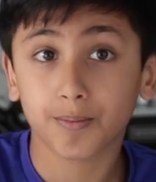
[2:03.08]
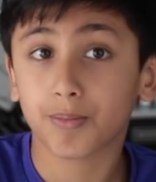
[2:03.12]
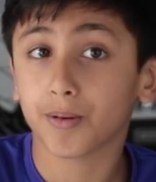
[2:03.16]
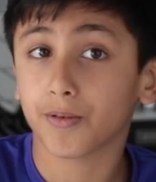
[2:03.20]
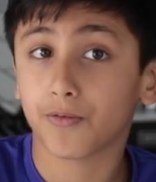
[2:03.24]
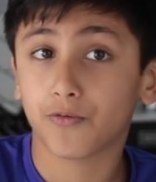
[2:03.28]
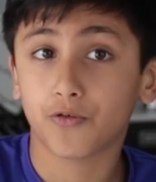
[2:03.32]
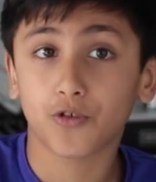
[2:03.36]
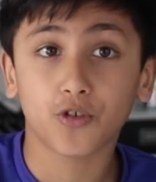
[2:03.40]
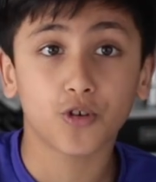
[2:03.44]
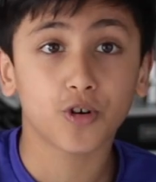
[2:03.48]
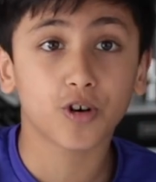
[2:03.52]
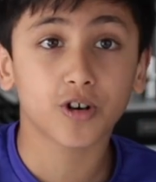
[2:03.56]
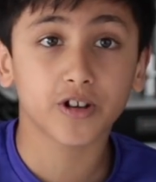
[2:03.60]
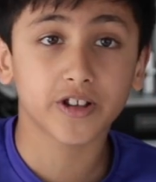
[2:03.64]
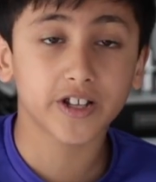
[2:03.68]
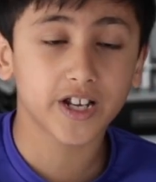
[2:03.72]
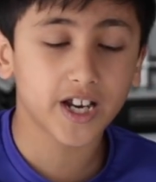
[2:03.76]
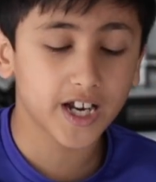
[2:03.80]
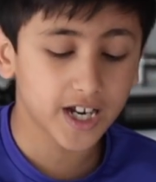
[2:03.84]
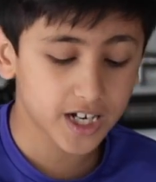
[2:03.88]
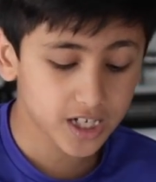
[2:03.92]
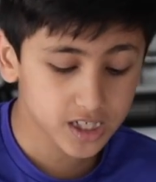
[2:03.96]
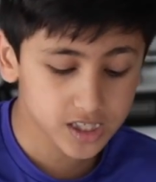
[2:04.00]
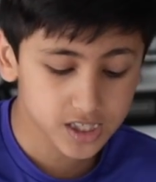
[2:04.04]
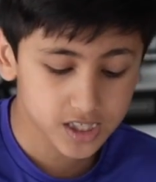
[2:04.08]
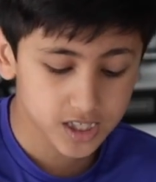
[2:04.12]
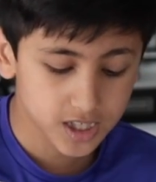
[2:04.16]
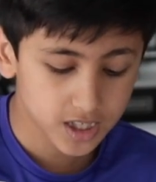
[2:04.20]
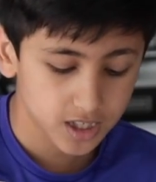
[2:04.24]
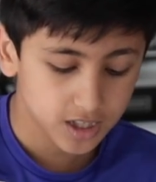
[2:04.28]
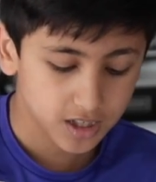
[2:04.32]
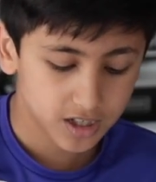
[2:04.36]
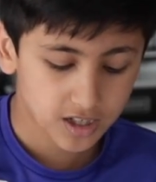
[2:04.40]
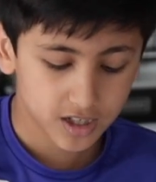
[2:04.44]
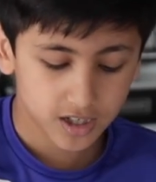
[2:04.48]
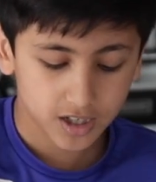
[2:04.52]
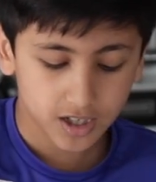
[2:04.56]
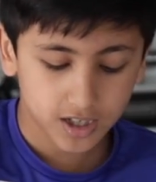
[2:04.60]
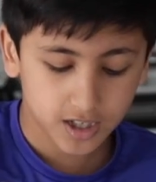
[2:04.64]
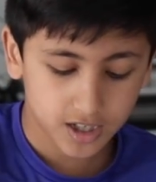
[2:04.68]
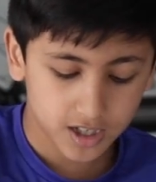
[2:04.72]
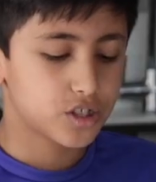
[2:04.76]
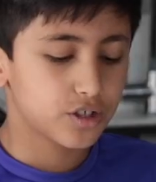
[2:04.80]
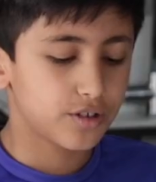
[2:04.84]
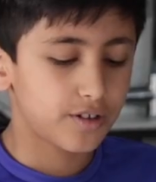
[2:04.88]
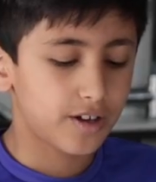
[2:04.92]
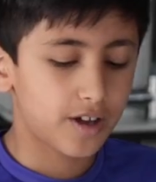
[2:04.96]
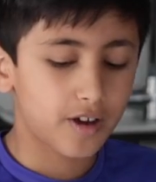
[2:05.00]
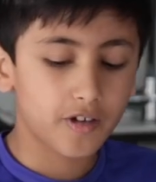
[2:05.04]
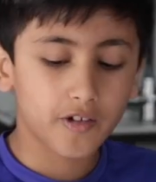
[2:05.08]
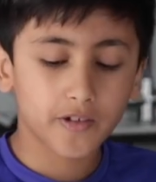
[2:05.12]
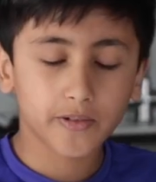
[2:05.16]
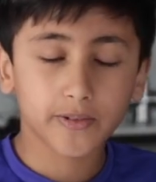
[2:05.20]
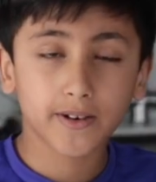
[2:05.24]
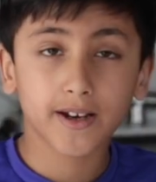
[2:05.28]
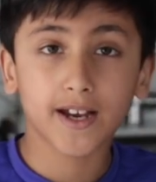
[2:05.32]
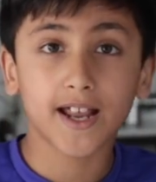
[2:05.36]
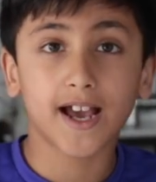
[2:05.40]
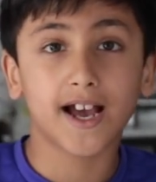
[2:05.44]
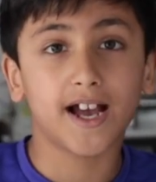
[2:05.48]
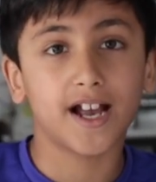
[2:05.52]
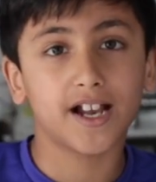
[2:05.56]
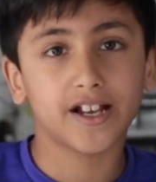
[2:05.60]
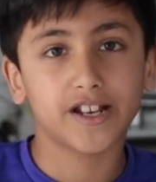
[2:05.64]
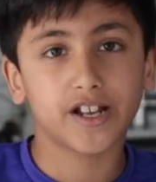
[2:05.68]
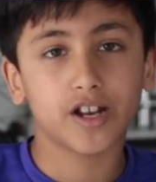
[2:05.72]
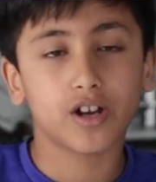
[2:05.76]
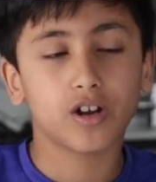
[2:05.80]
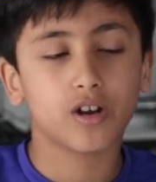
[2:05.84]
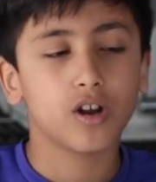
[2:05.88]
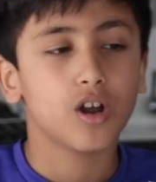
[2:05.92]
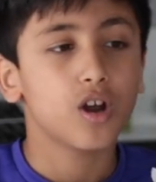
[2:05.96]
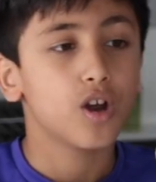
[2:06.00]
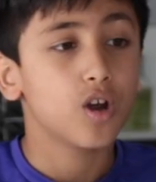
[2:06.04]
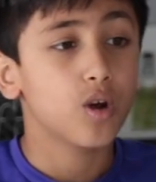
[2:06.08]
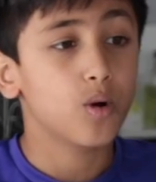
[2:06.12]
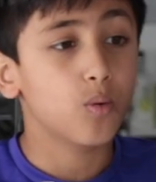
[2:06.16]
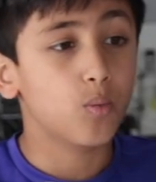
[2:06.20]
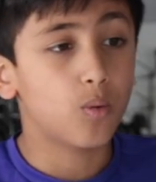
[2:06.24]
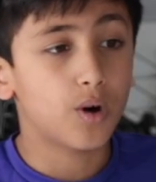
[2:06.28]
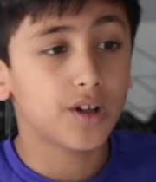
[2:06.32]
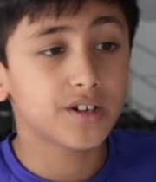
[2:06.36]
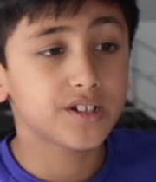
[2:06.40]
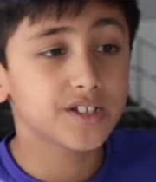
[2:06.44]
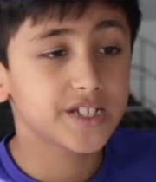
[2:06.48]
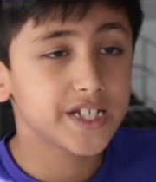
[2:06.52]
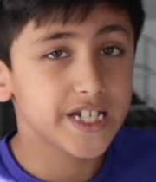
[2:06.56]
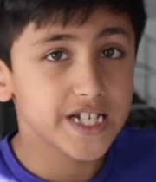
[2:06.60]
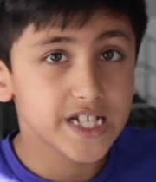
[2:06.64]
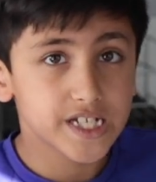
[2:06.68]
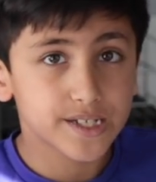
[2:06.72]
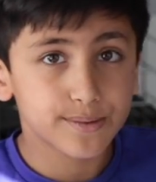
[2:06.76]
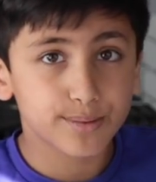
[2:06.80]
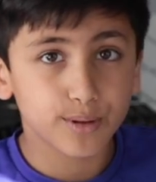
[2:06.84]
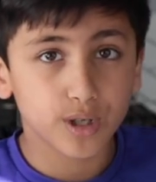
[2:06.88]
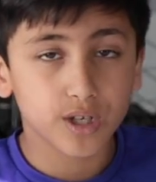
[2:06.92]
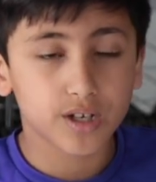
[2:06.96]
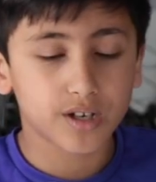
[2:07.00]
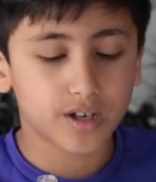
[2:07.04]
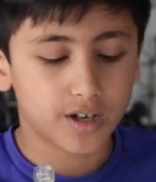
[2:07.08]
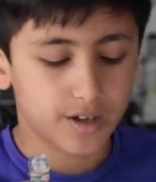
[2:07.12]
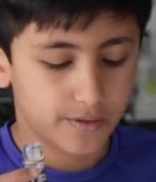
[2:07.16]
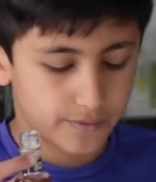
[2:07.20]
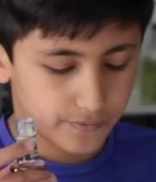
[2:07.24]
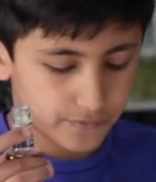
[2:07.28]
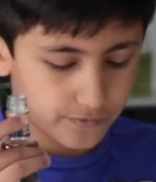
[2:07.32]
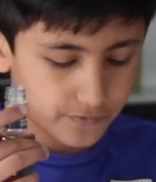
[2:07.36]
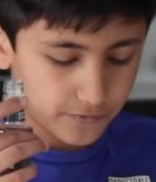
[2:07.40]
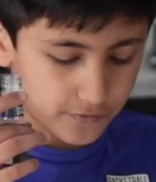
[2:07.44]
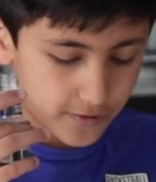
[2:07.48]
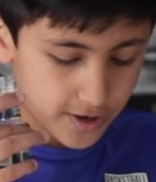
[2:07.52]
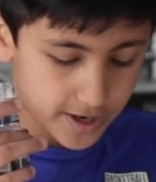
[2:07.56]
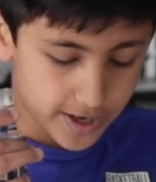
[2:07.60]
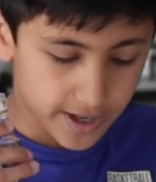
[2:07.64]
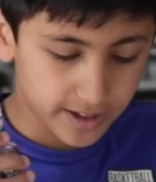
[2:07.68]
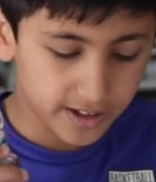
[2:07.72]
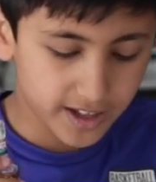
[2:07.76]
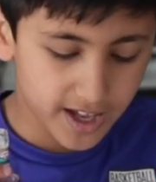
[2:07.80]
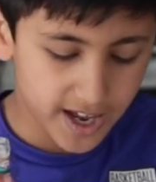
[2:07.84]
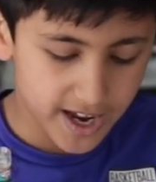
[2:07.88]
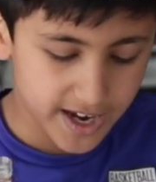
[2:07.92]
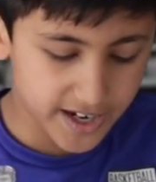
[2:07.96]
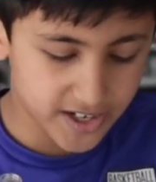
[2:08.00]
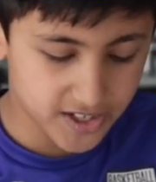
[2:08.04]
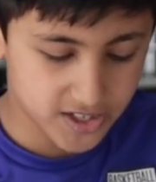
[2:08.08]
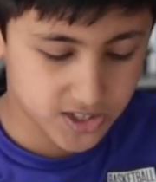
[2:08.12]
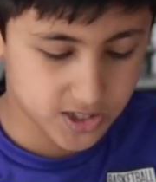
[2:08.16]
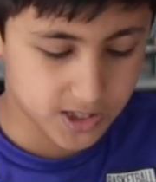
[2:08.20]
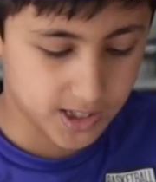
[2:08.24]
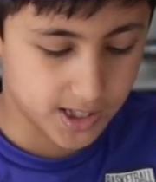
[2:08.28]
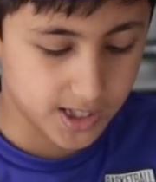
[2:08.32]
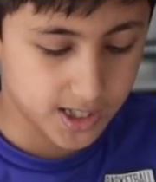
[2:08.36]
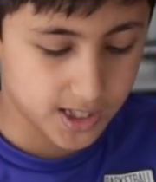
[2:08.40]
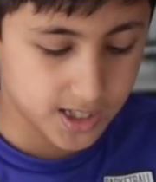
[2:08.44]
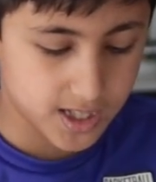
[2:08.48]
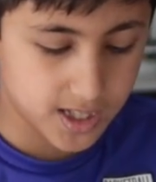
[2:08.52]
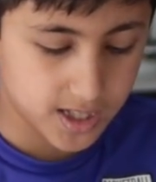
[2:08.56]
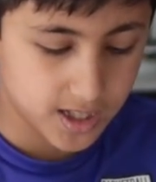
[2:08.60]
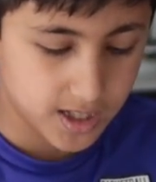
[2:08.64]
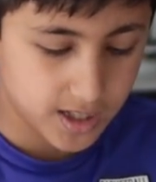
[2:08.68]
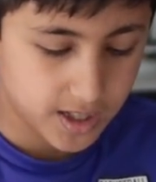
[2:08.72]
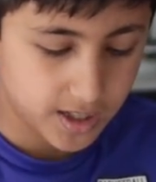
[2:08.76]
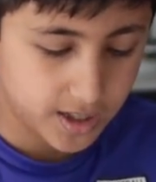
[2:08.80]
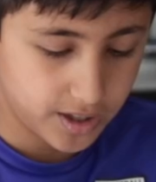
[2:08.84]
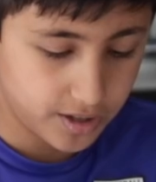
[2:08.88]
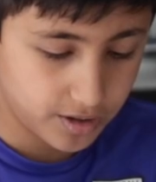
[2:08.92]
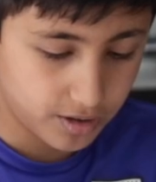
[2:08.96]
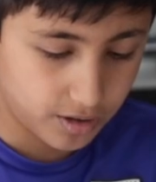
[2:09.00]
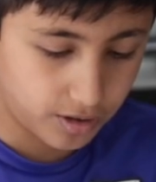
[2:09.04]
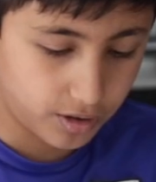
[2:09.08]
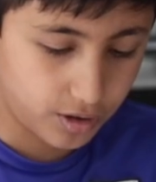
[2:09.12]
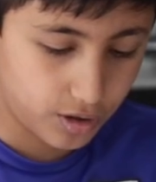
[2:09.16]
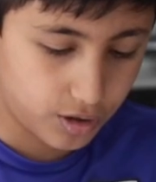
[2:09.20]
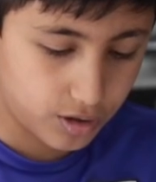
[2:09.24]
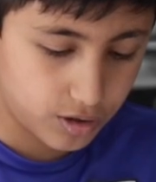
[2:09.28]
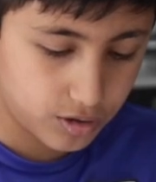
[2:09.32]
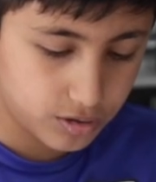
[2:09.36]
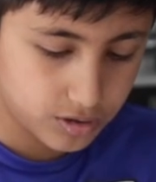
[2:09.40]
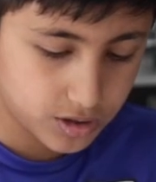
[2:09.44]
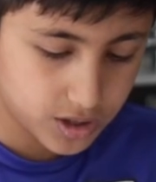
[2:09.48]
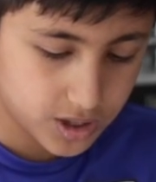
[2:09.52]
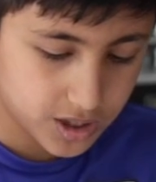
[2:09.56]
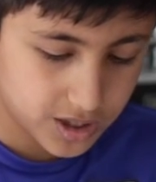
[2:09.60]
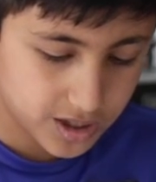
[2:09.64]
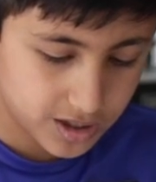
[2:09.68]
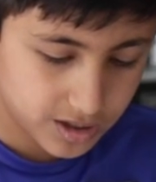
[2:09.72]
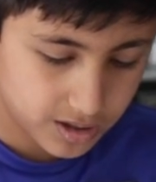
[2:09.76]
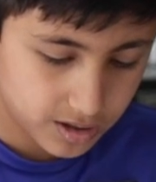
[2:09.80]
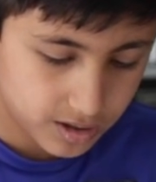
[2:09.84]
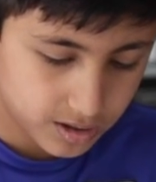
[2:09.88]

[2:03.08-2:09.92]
before the eggs. So now I'm going to add in 1 teaspoon of vanilla extract. Here it goes.